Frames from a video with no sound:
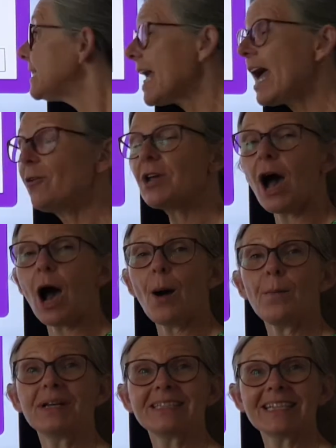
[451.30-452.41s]
Down,
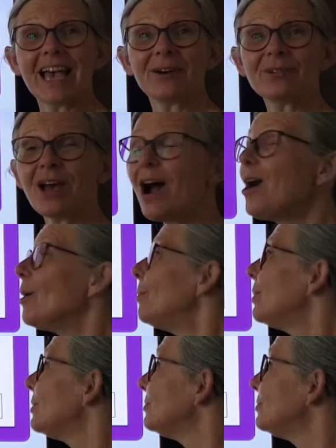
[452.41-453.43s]
up, down, up.